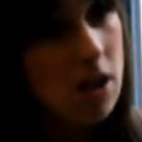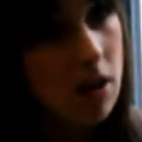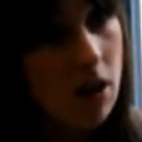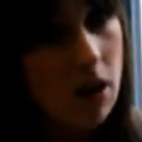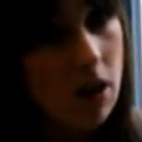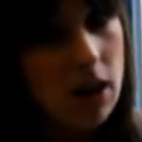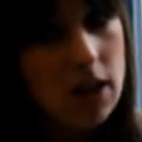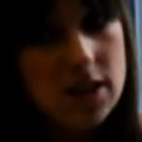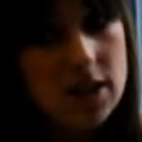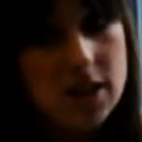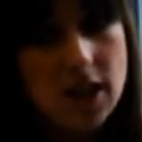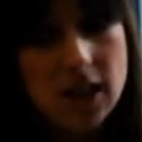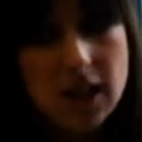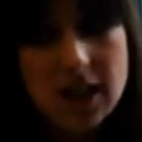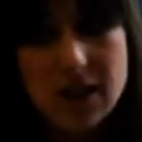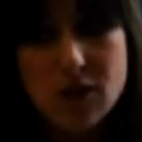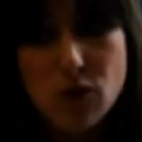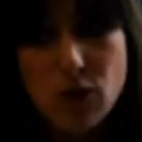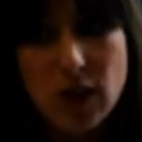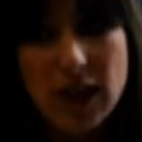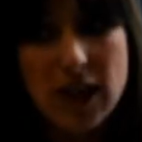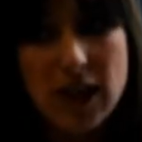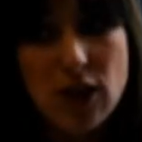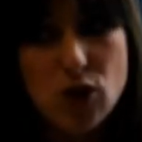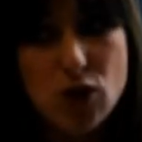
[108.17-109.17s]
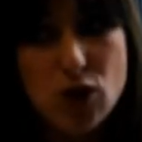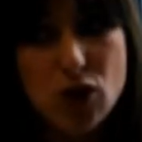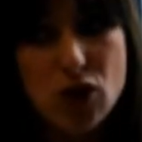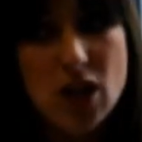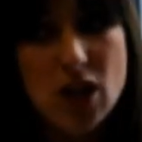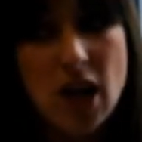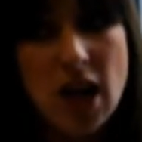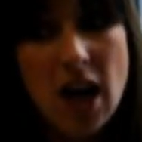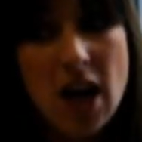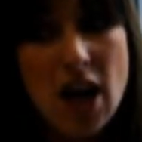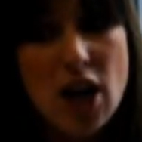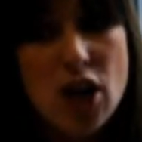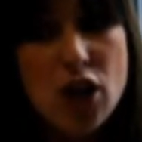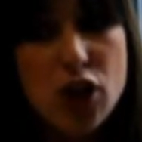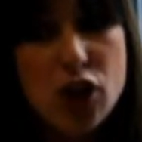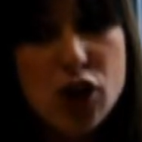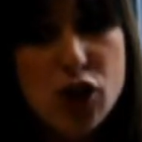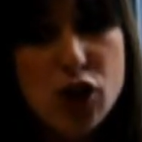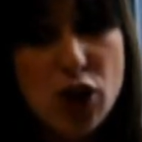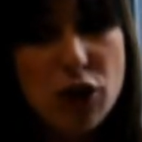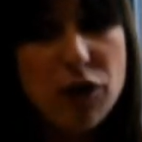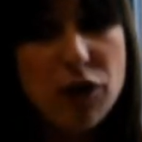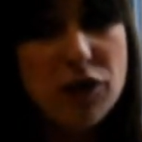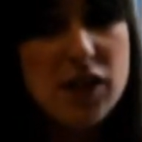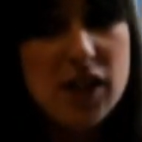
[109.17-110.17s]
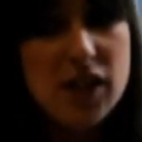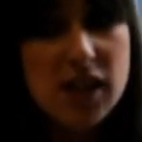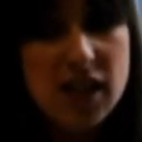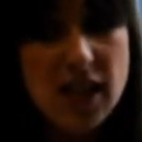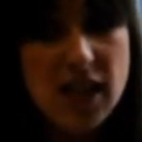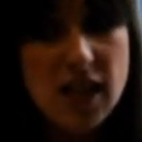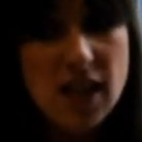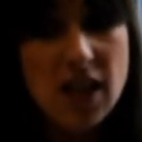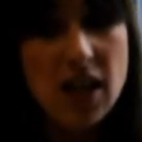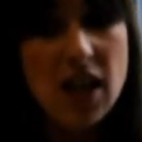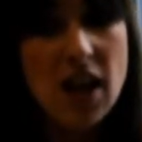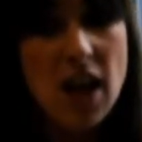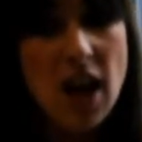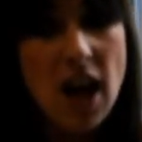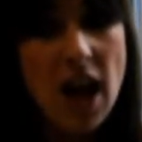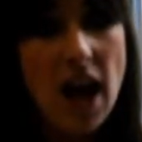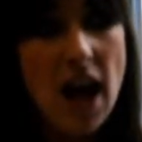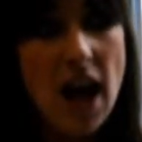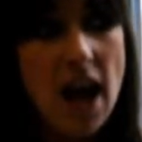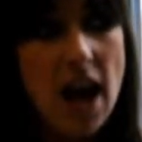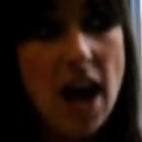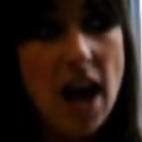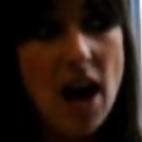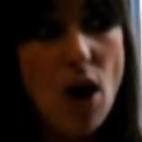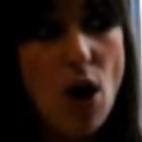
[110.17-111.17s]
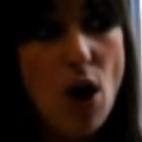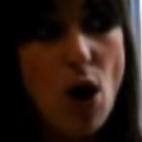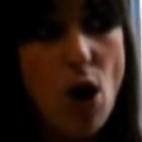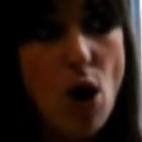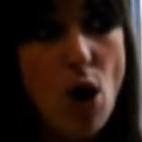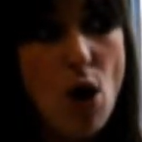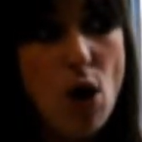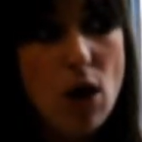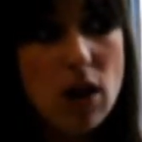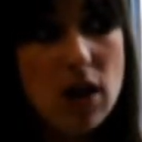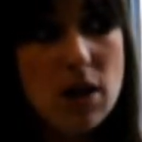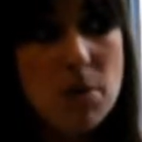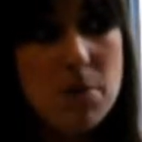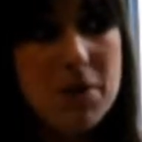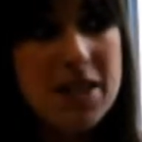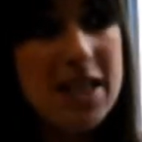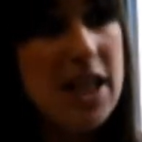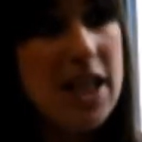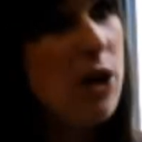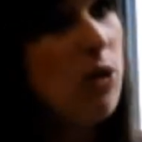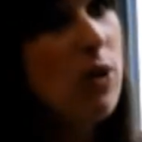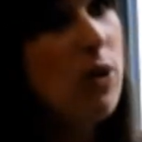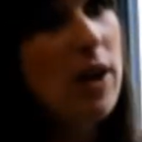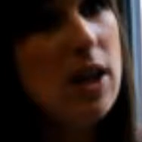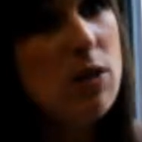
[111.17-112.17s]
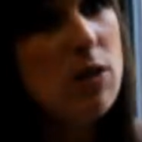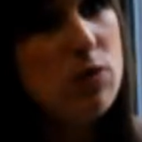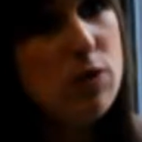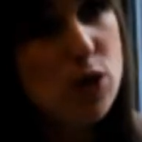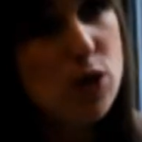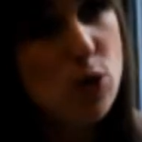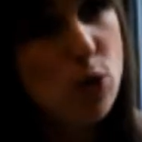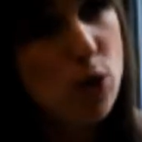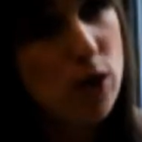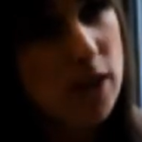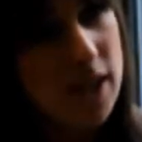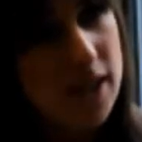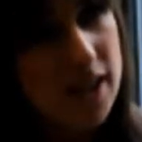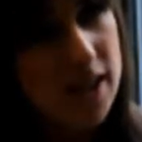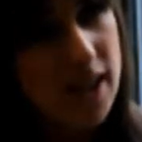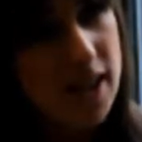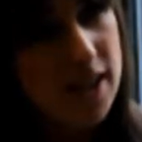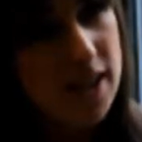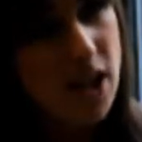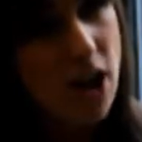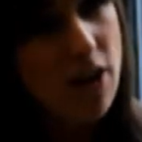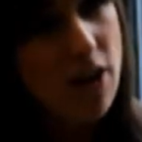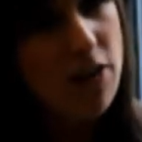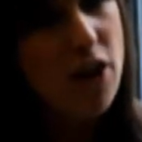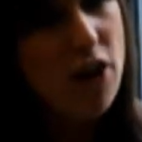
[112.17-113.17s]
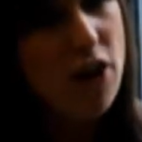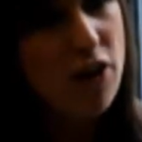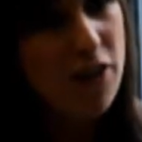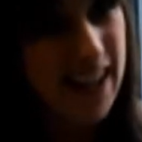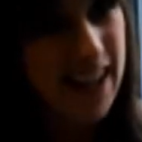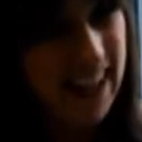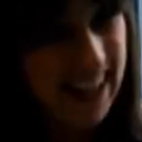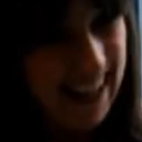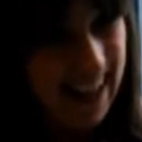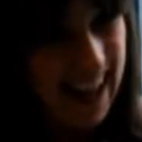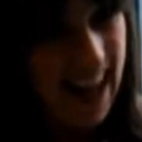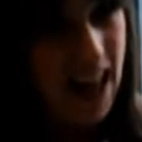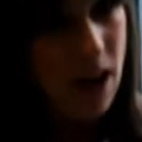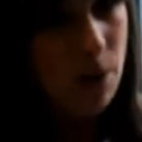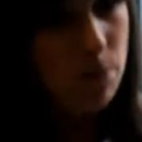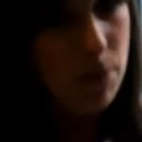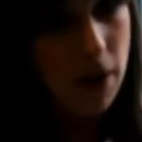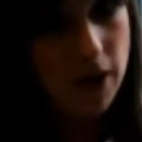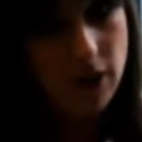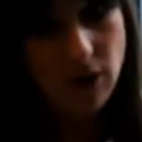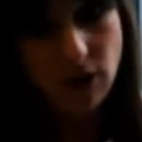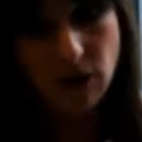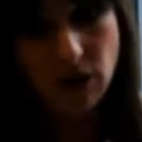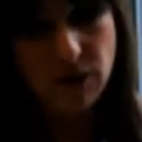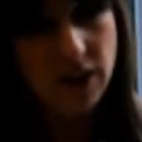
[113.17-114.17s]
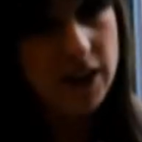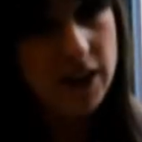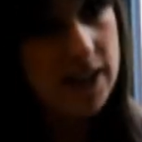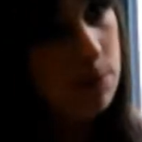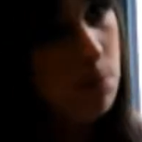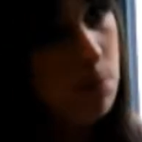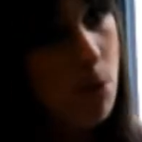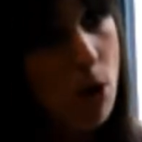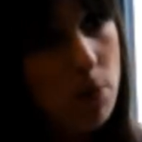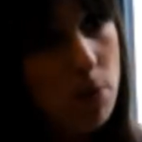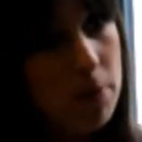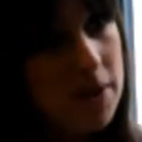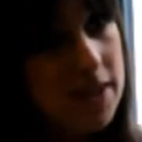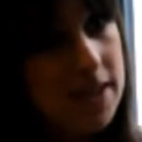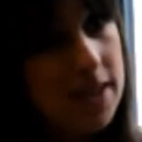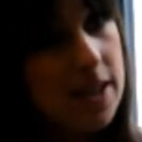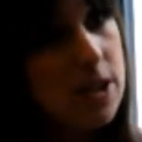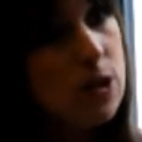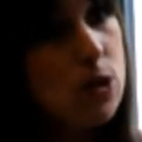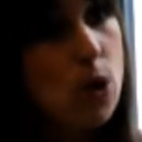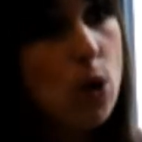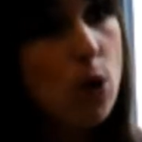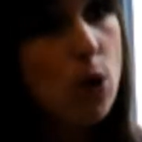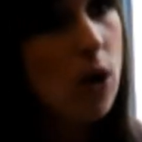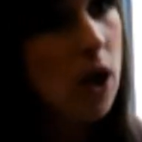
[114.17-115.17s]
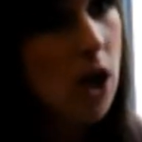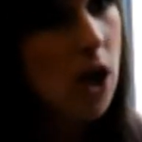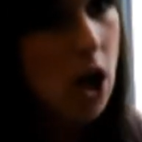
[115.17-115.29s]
Ireland, and it's really just surfacing all the material and resources that's out there that can help either a very small business or a